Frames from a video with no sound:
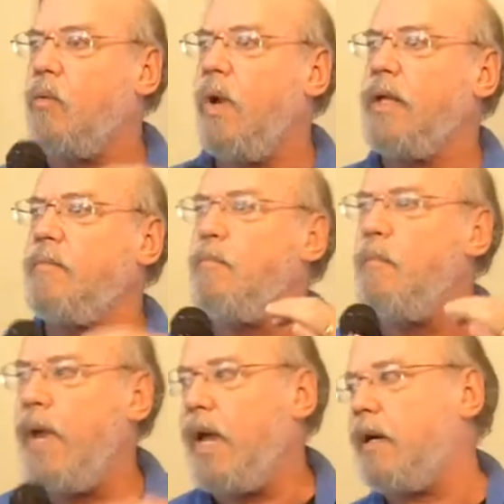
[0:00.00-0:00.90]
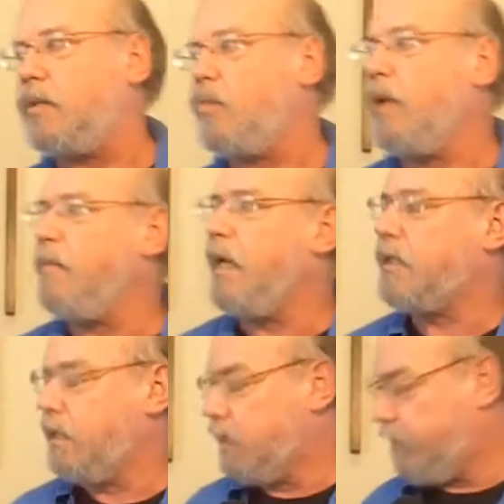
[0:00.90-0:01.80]
what matters? What
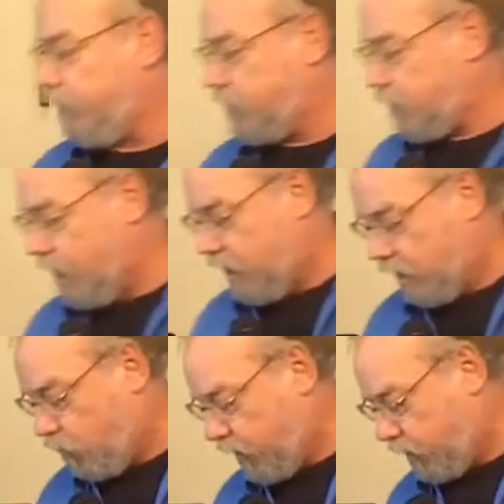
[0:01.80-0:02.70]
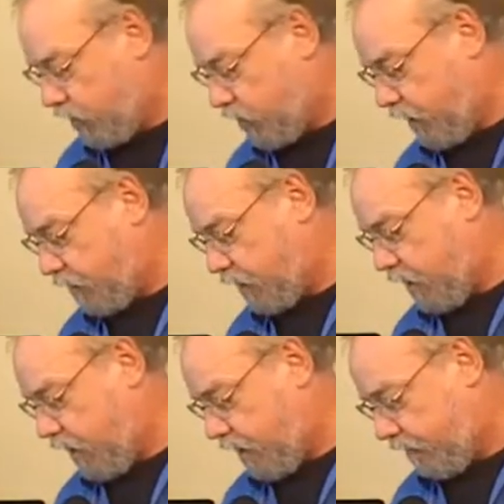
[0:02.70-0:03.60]
makes a difference, and what shapes
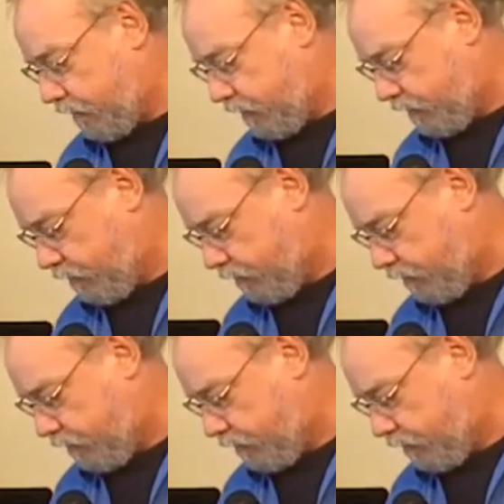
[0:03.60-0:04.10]
our life?